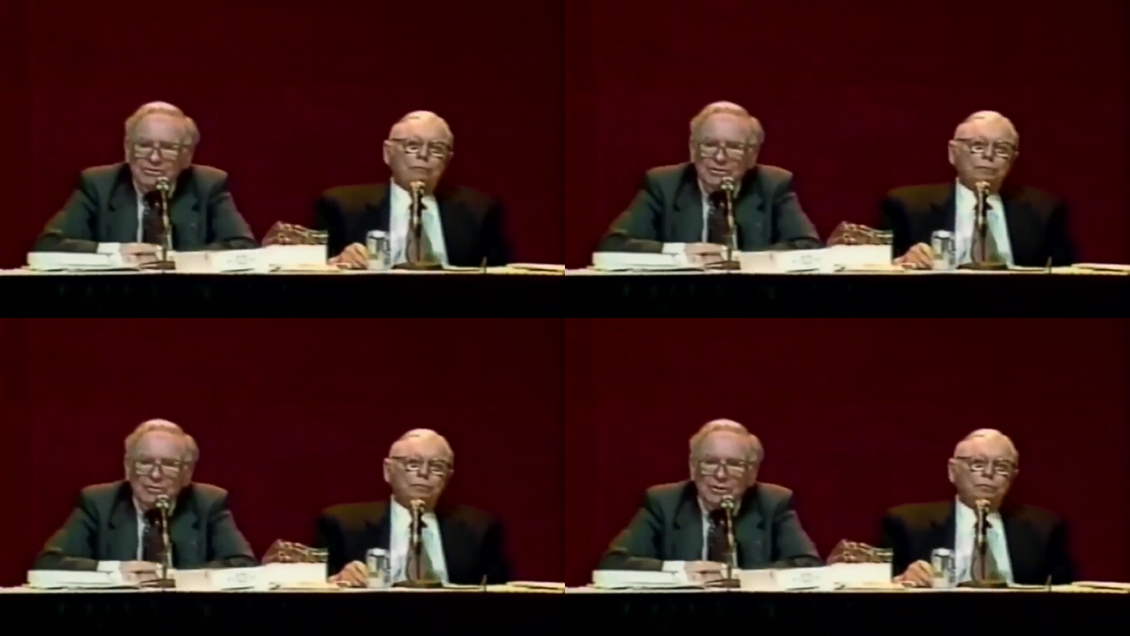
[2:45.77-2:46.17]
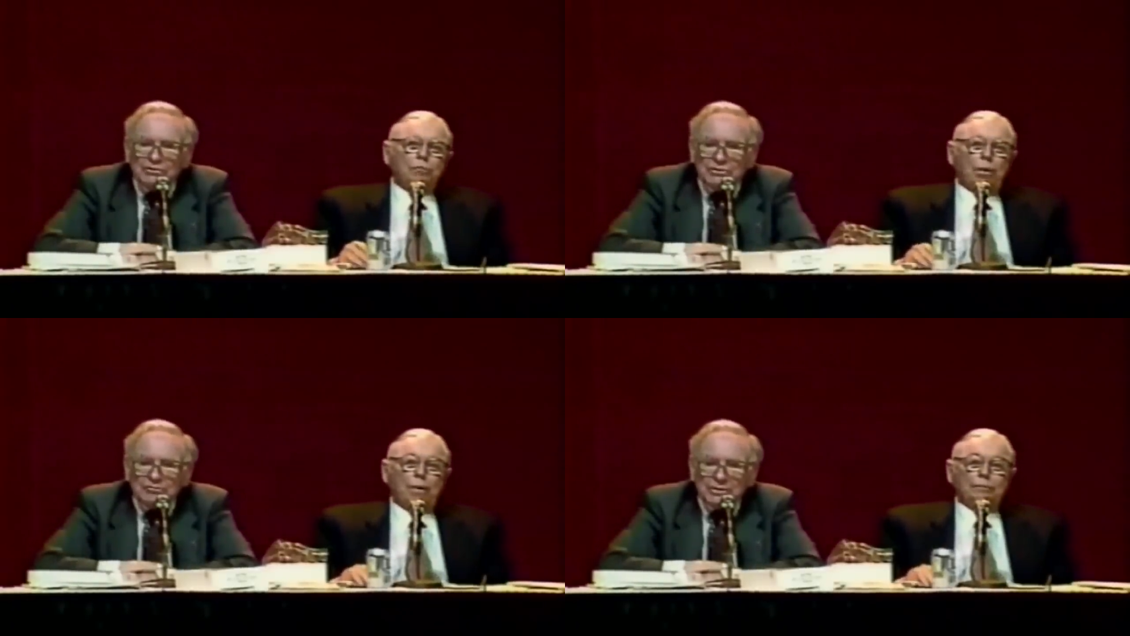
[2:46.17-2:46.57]

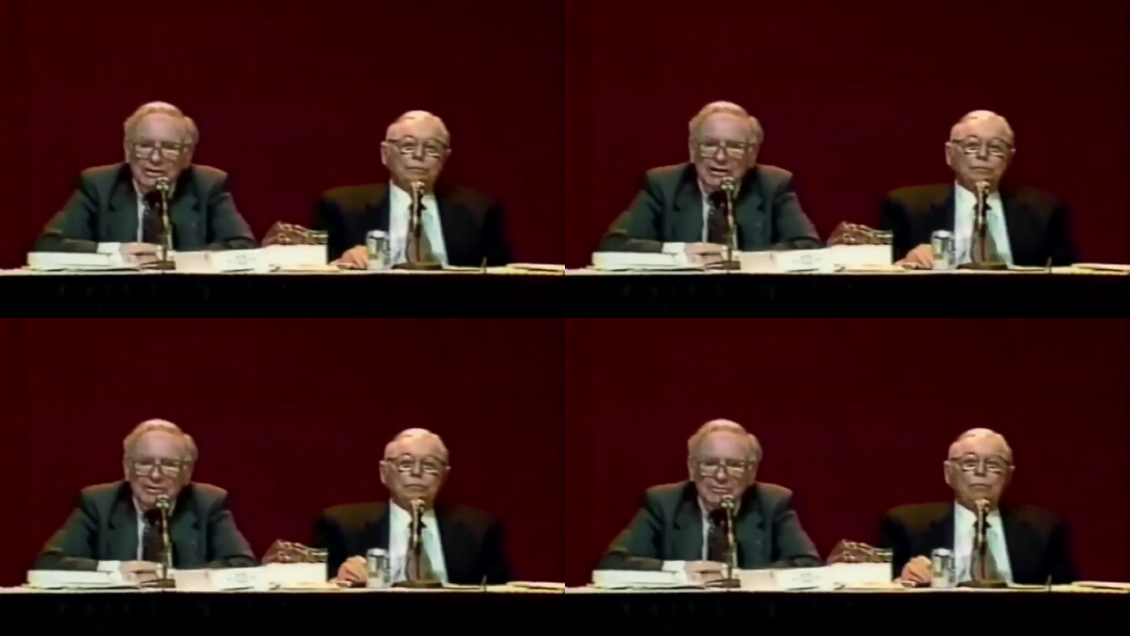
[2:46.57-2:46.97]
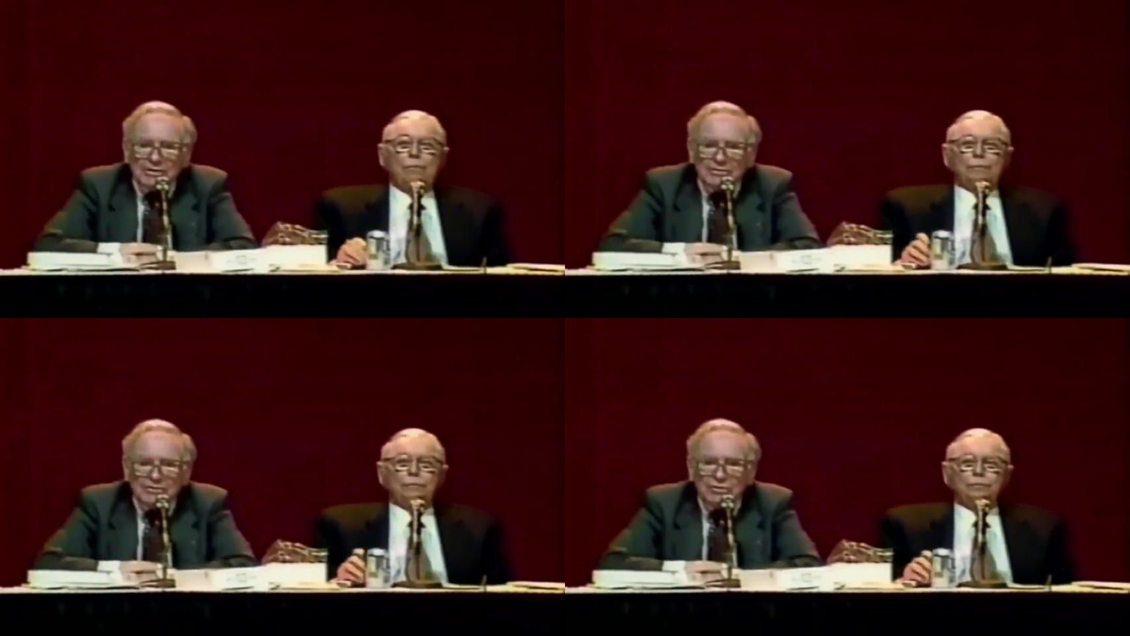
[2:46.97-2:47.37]
Speaker 1: equation, but
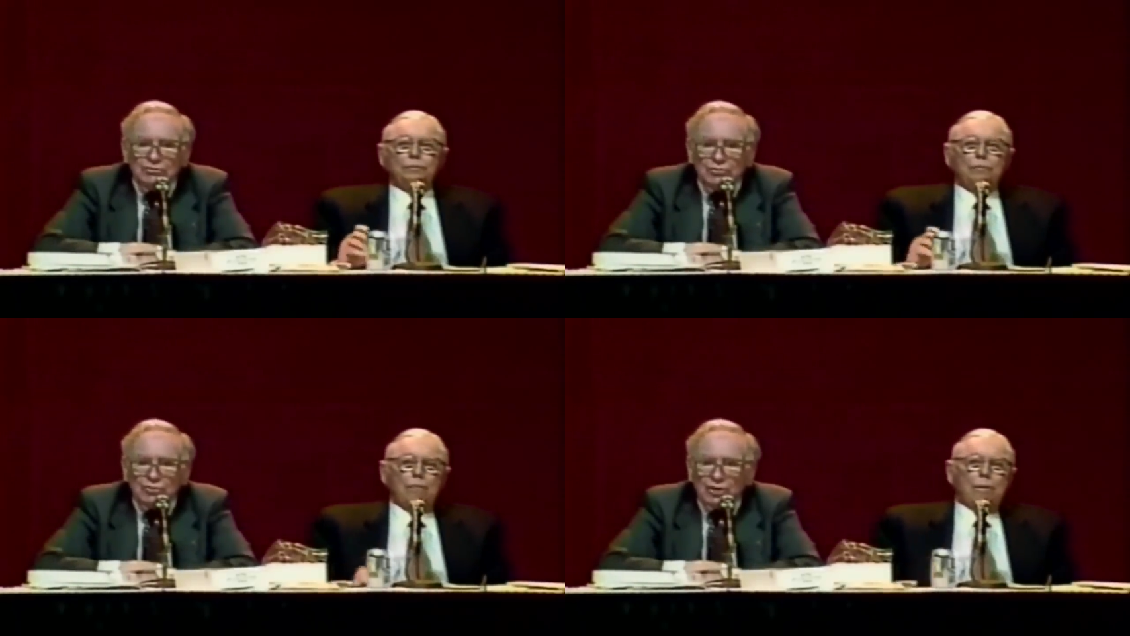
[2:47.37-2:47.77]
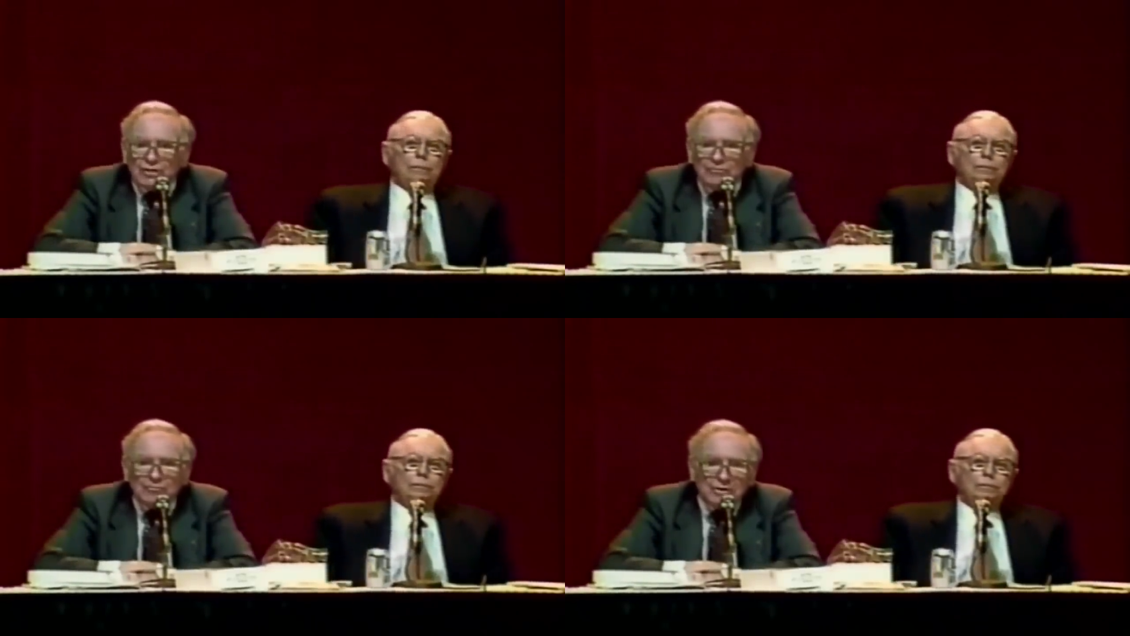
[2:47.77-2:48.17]
anybody that tells you you ought to
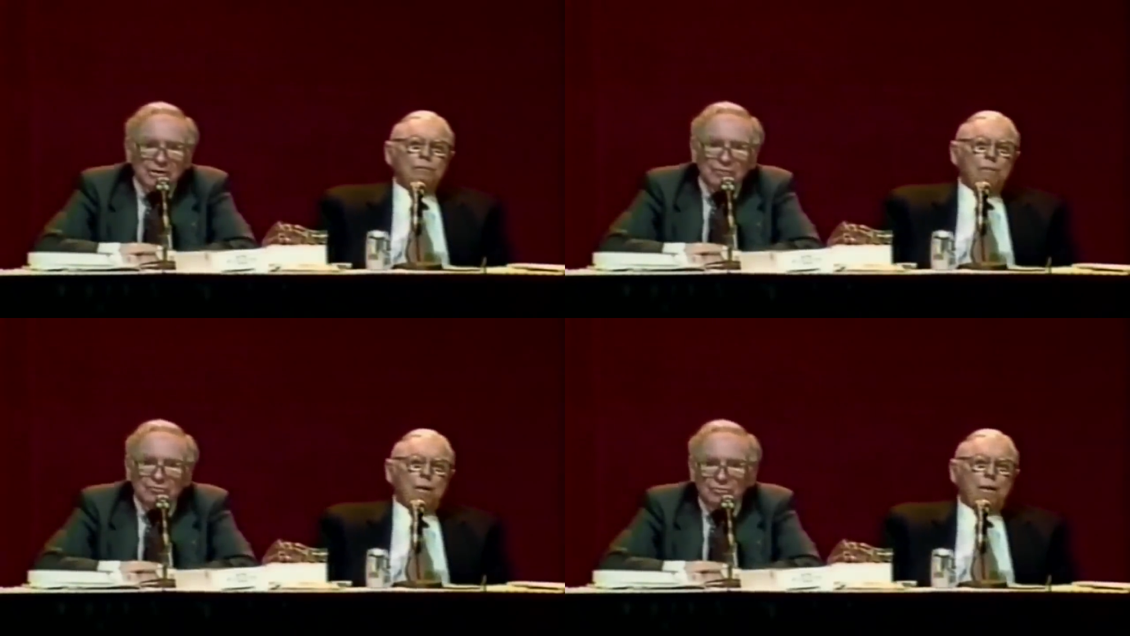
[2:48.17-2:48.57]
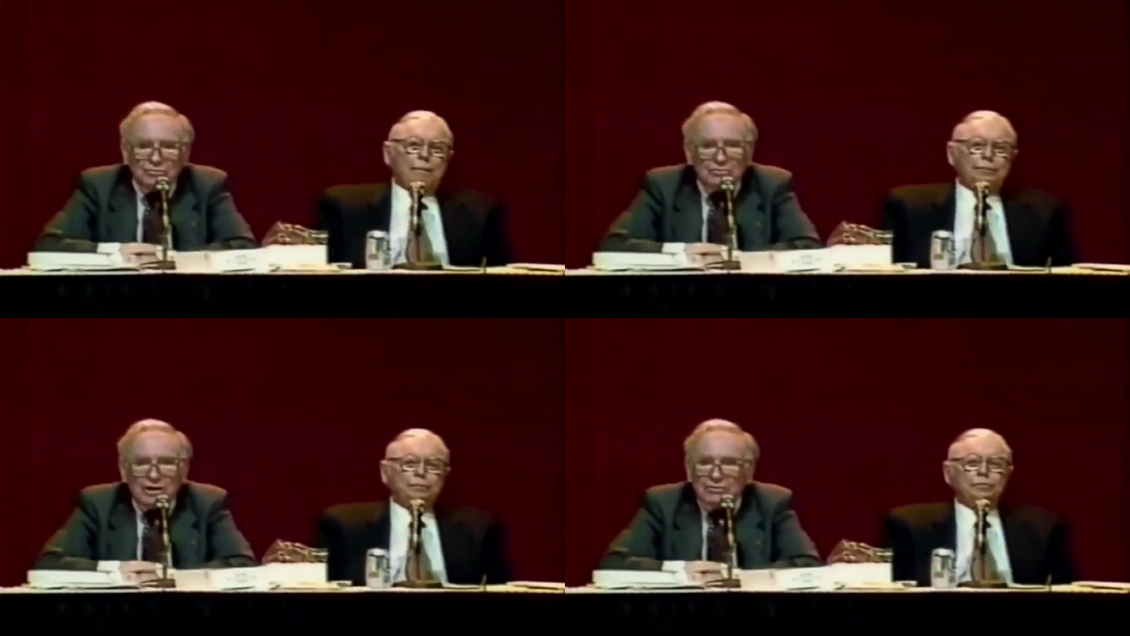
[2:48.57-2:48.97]
have your money in growth
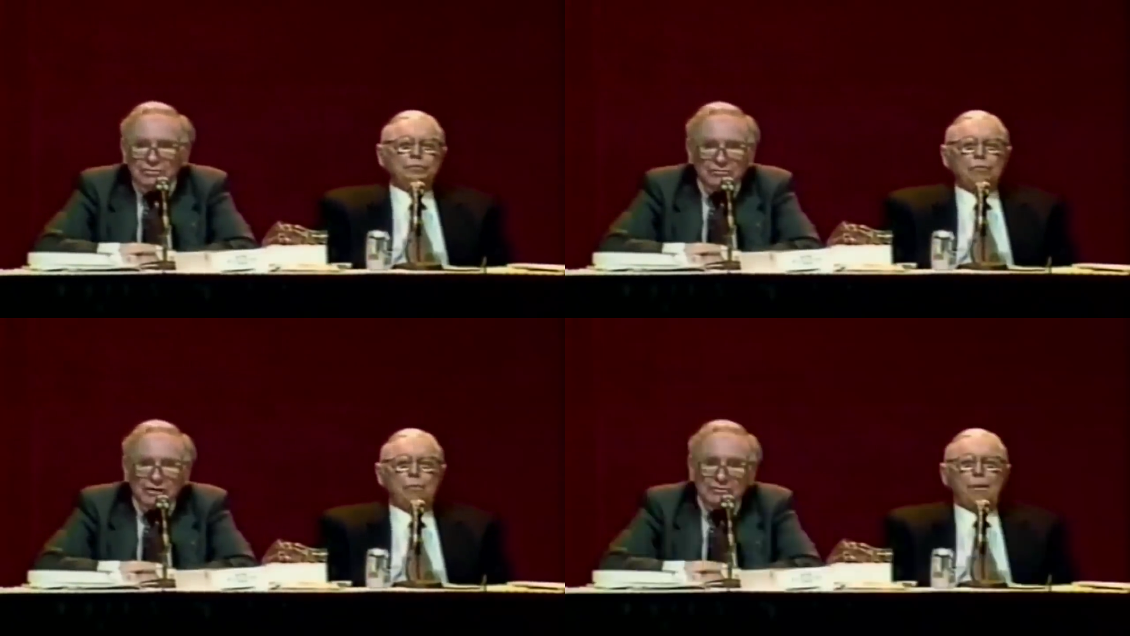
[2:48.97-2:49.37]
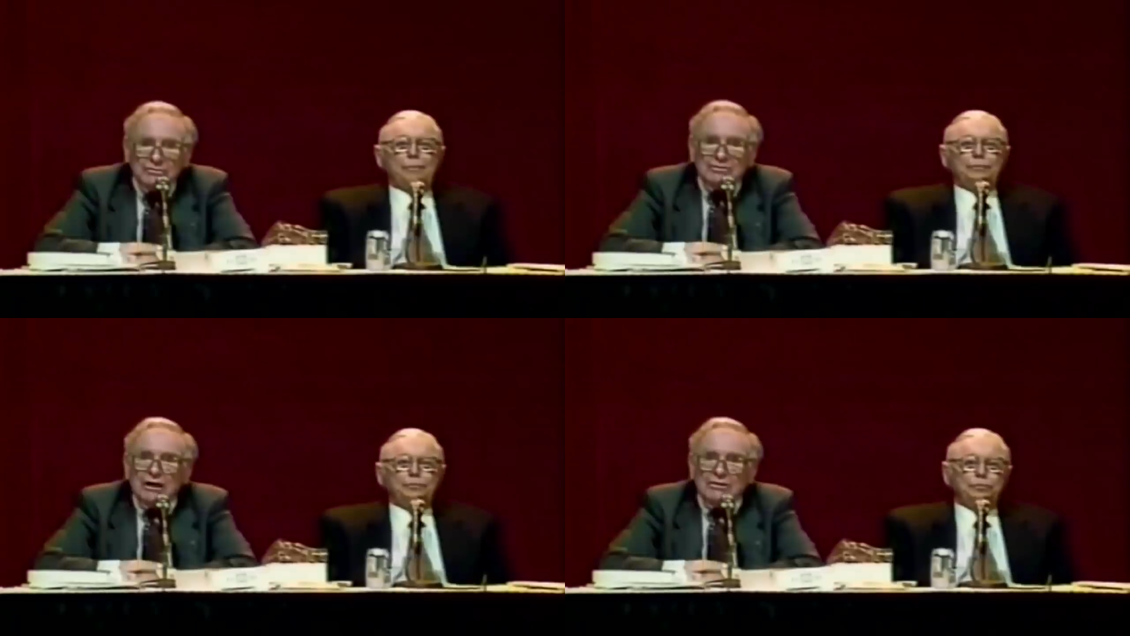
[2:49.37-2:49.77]
stocks or value
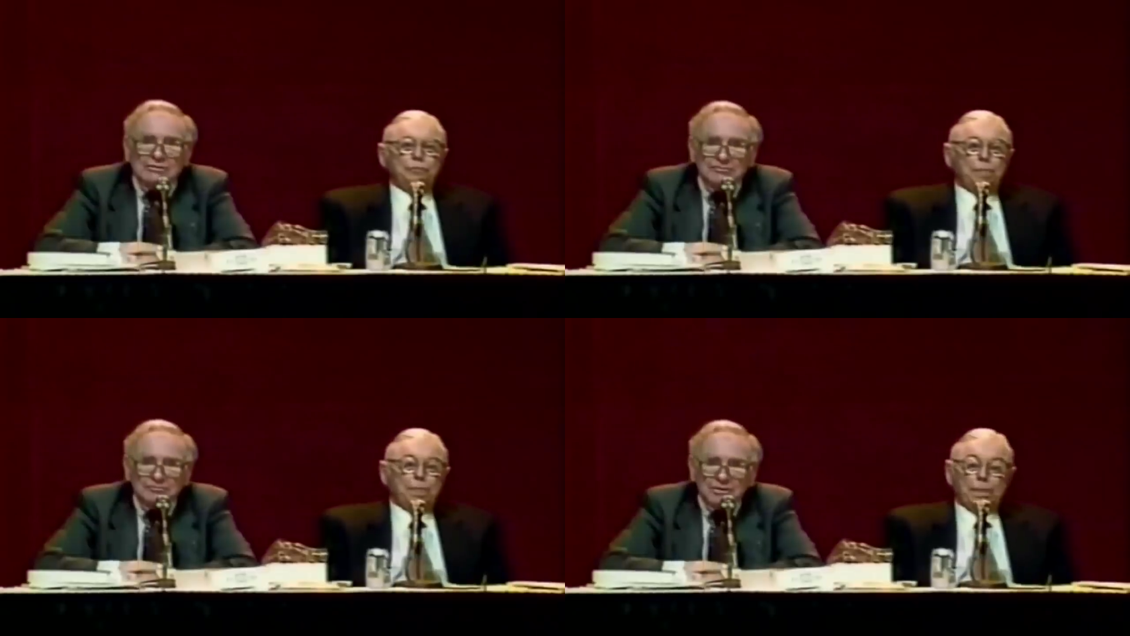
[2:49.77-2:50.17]
stocks